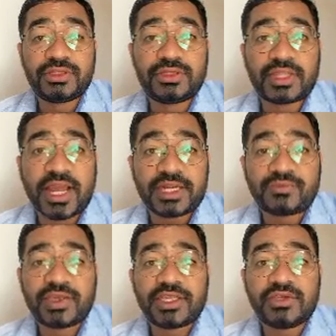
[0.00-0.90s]
That way
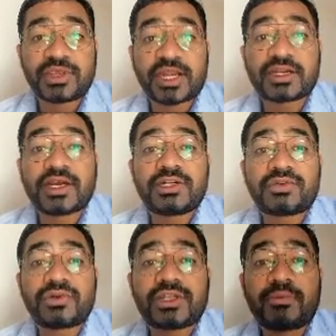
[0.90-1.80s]
you can control
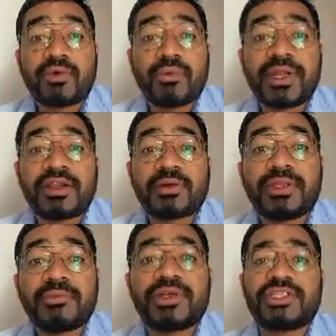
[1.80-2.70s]
the movement of the
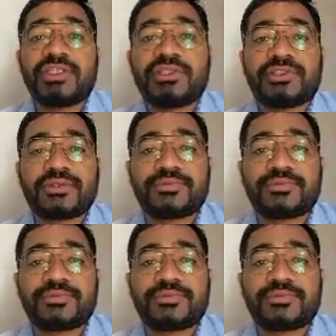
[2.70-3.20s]
machines.